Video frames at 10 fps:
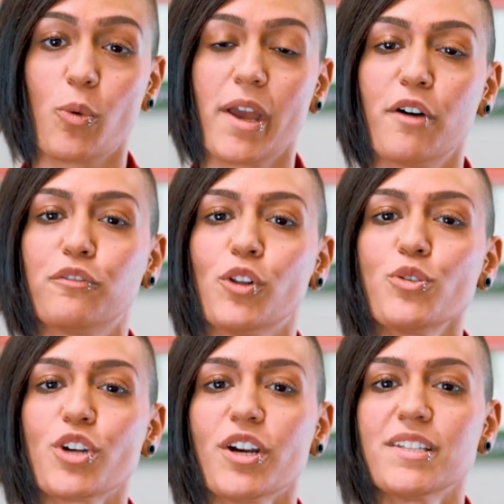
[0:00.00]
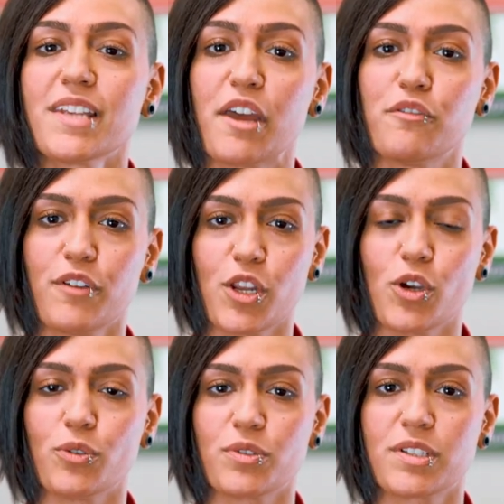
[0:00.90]
We have flowcharts and
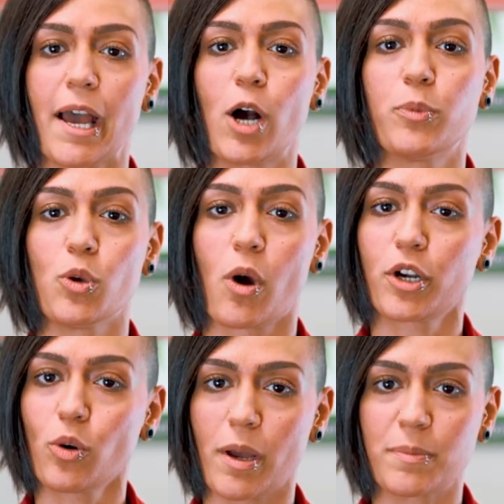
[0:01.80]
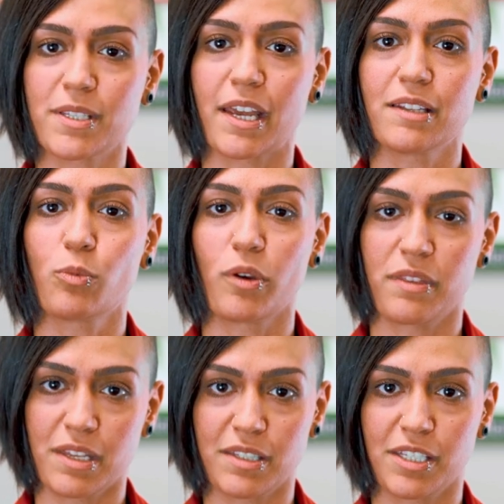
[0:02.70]
videos to help you on our website
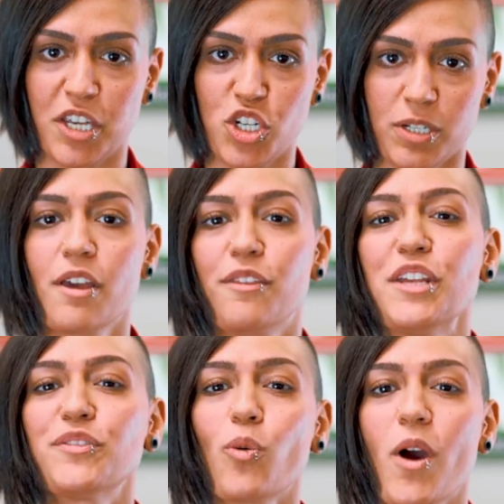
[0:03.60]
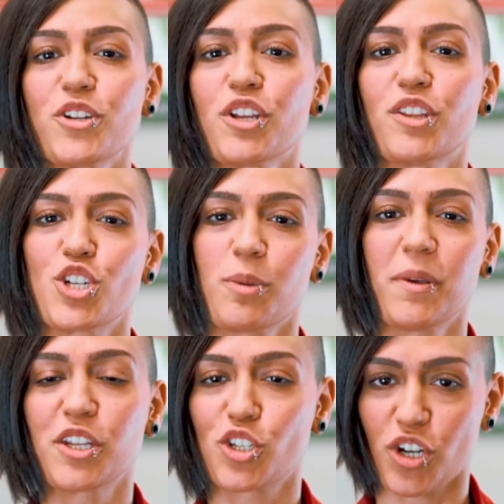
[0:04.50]
with the installation. Thanks for watching the
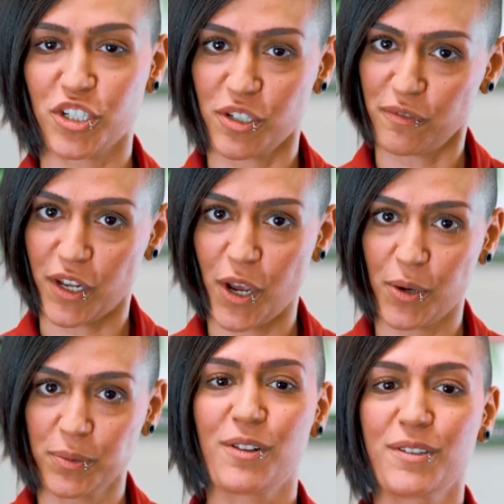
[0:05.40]
shipping instruction video.